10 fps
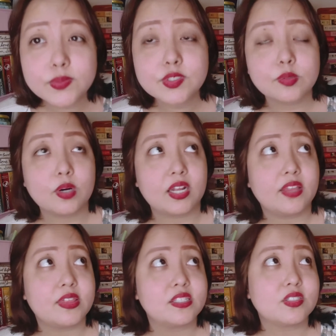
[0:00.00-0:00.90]
used to
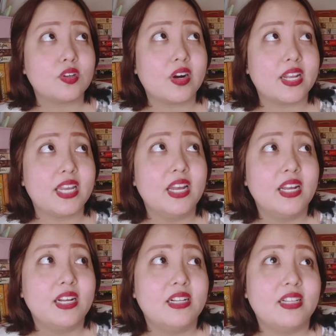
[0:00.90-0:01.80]
market this story.
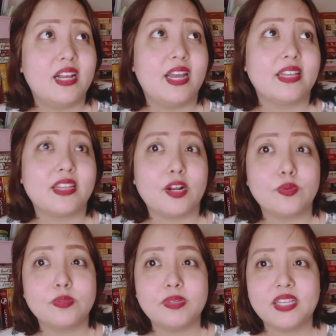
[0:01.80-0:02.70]
Like
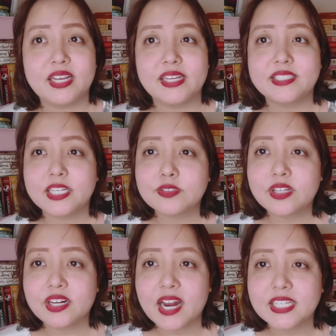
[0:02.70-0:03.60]
there will be like a
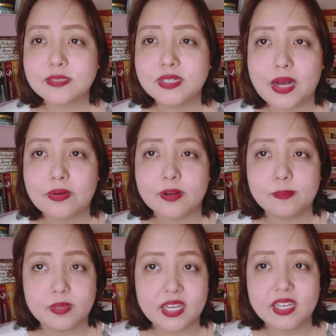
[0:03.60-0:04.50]
sexual harassment,
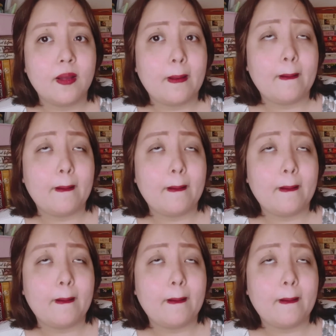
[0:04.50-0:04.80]
power play